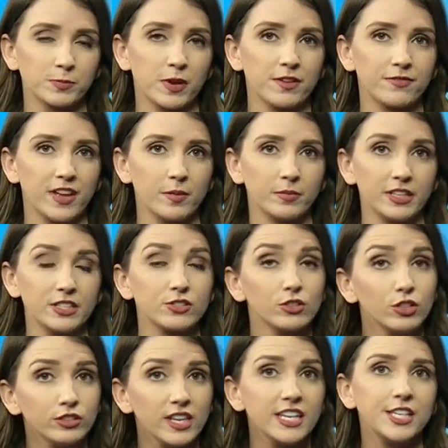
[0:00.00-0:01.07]
by families
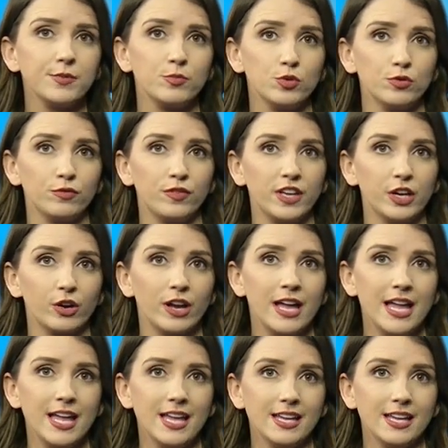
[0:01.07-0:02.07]
looking to move here